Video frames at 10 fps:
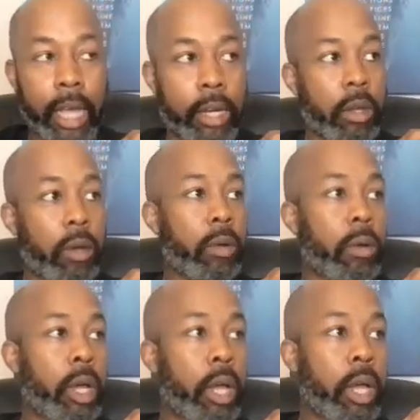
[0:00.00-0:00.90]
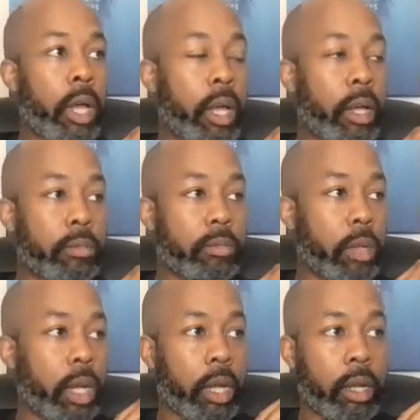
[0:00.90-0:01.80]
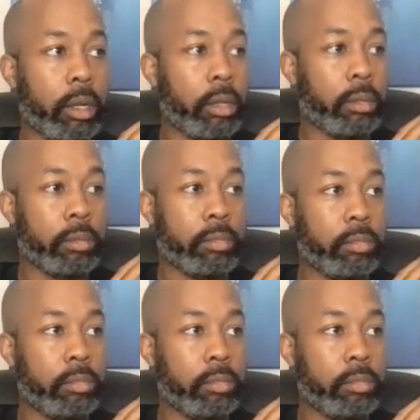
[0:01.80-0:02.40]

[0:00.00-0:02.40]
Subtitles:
I know a